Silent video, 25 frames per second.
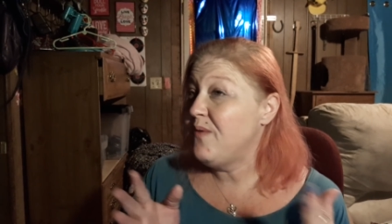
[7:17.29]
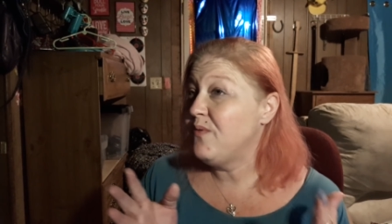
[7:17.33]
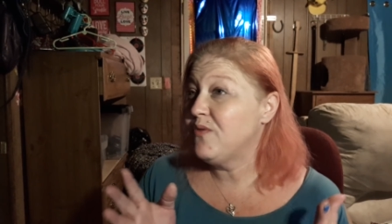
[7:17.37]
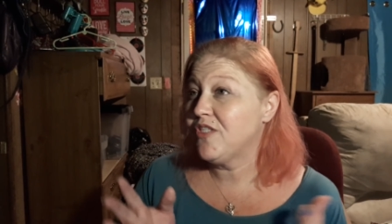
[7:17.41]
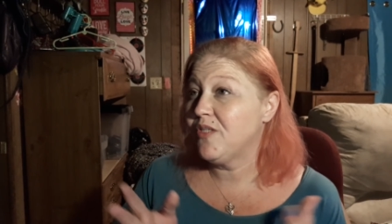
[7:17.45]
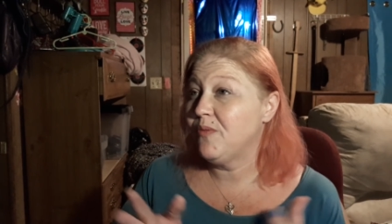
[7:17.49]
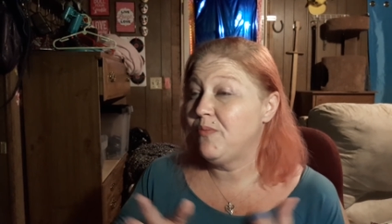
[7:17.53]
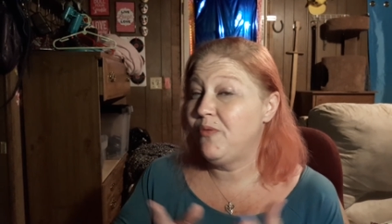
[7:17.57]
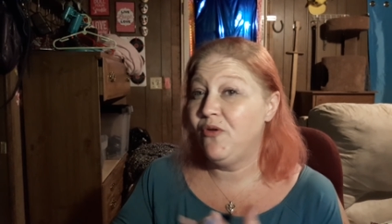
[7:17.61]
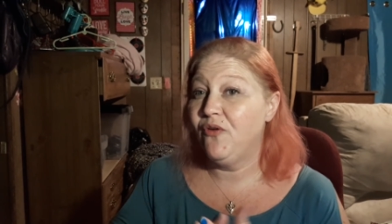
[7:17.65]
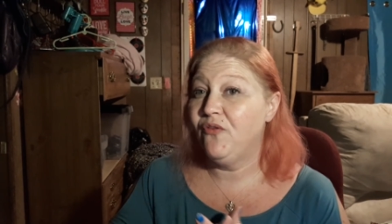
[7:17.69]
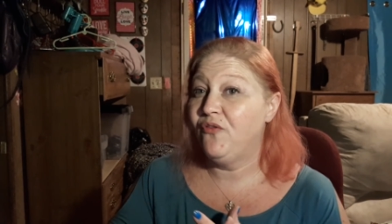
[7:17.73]

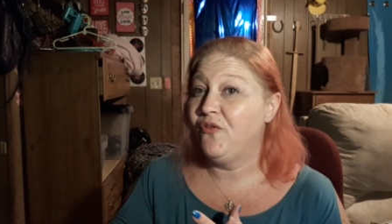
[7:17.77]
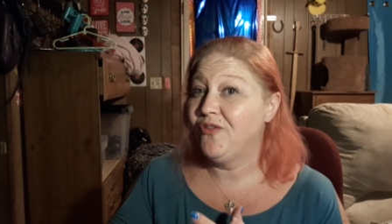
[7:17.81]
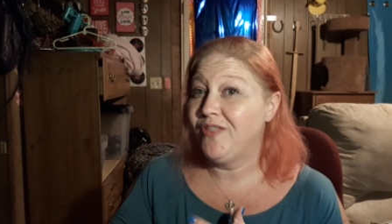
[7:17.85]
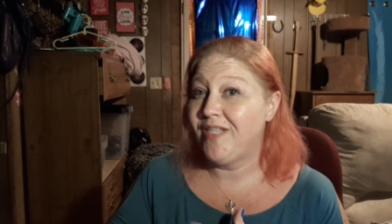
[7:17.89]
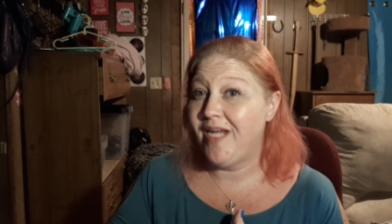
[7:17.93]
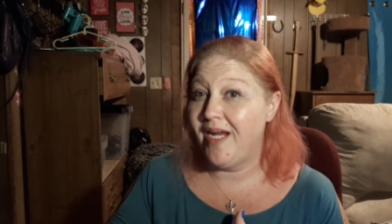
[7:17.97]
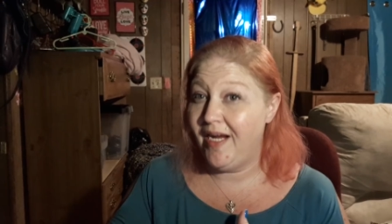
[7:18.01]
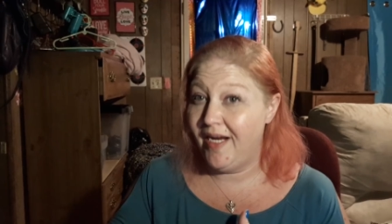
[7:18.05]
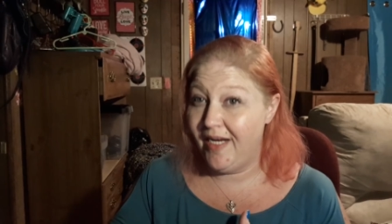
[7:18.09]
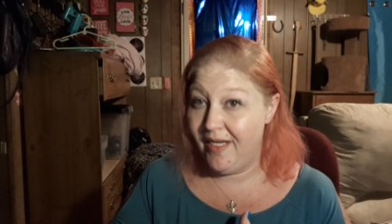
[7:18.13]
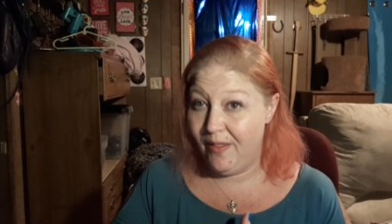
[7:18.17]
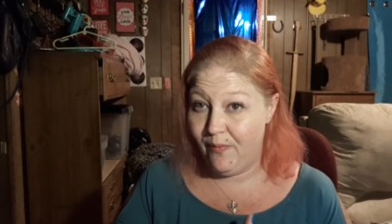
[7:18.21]
was a beautiful
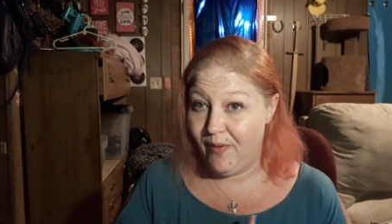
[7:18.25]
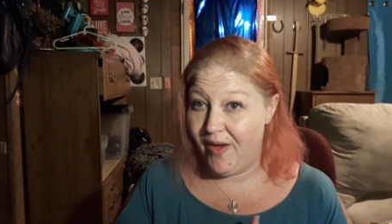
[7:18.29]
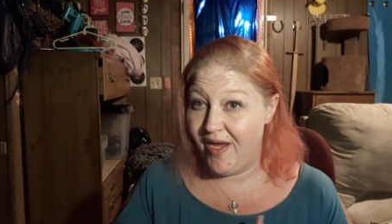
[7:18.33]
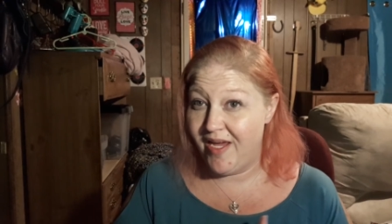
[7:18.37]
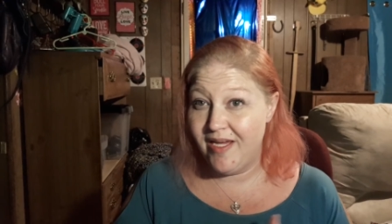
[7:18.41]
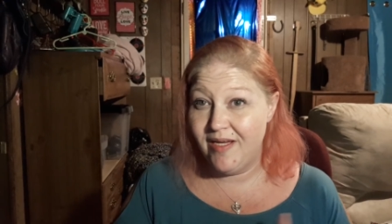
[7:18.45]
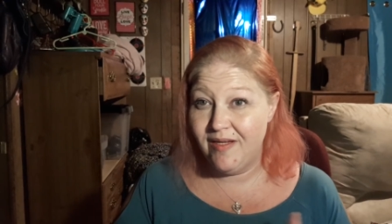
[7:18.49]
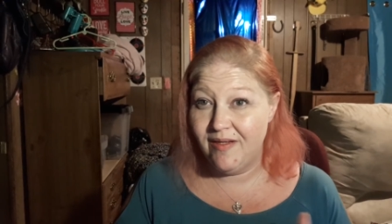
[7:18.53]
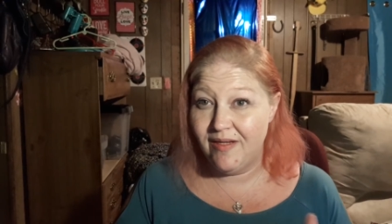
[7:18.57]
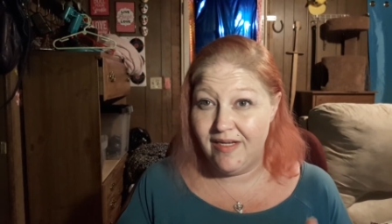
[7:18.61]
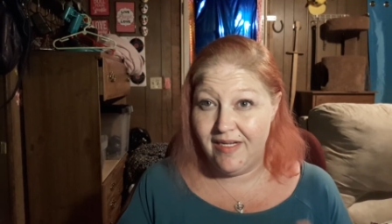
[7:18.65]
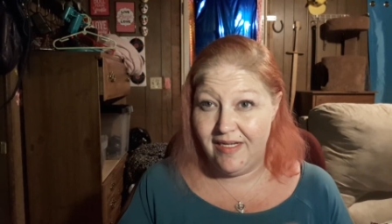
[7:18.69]
day anyway.
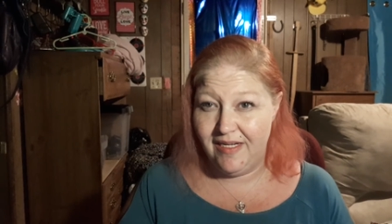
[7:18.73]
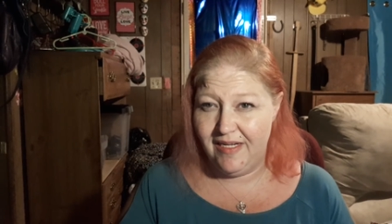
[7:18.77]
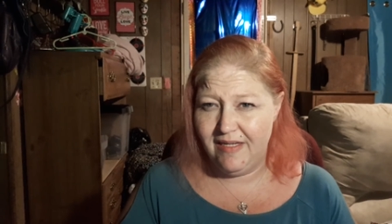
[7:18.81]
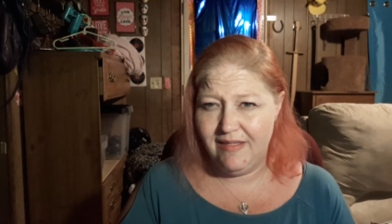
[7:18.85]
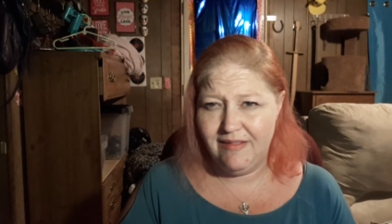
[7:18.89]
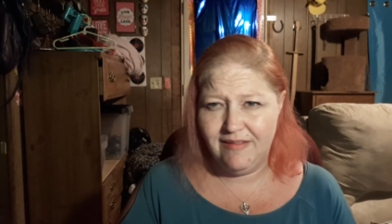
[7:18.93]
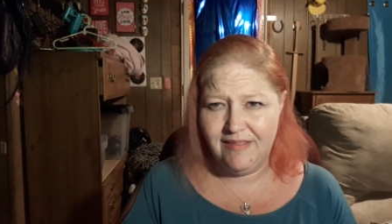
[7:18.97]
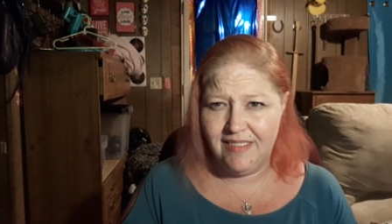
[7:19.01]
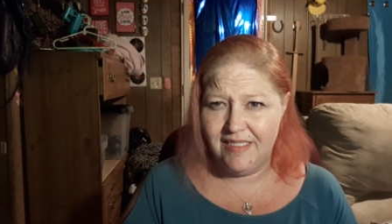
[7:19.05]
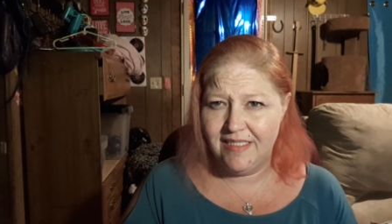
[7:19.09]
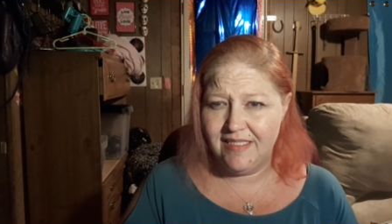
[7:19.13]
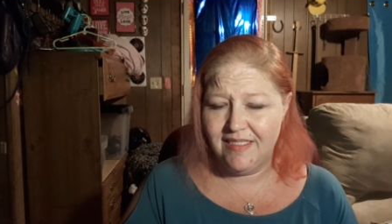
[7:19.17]
It, it,
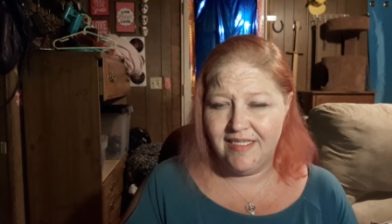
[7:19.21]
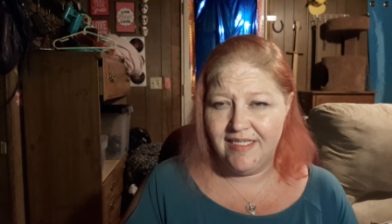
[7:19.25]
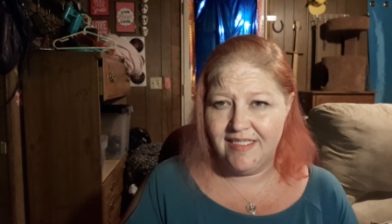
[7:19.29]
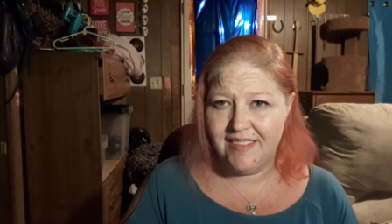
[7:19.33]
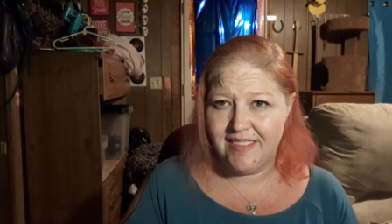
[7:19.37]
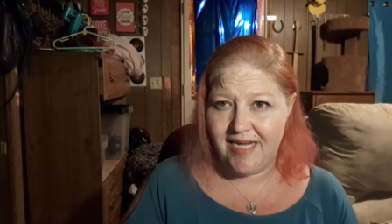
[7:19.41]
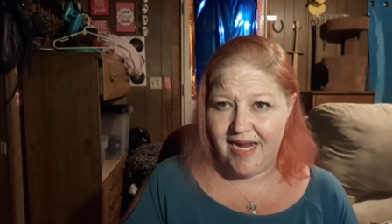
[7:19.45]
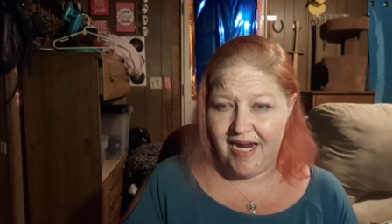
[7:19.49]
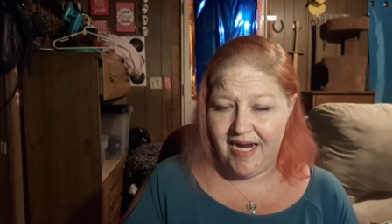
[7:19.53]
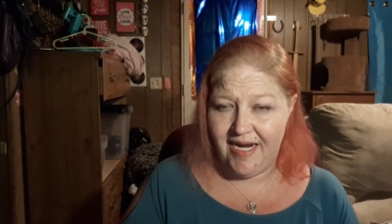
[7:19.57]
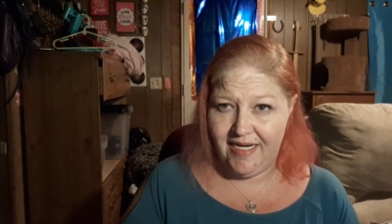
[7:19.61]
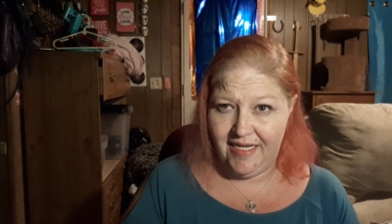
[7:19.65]
it, didn't get
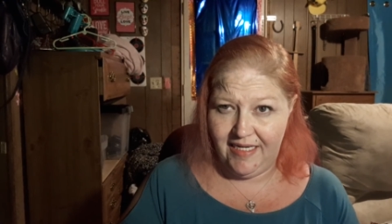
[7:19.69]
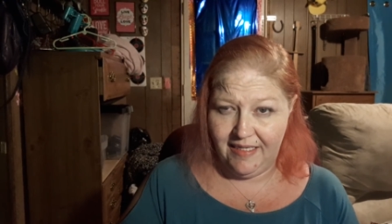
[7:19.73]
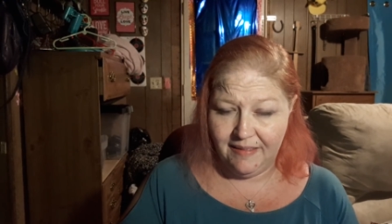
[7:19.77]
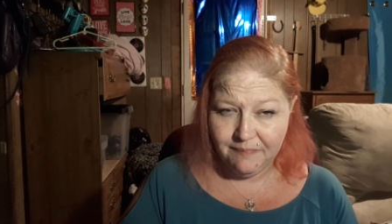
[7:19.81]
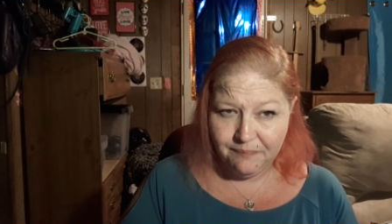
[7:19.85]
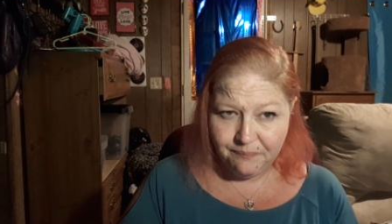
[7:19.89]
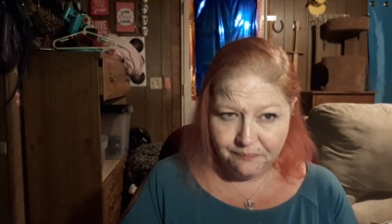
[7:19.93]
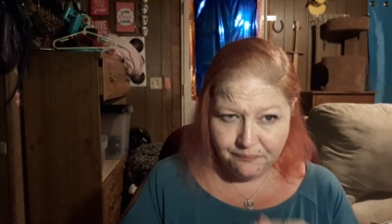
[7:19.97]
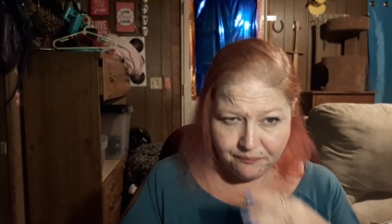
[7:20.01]
to 80,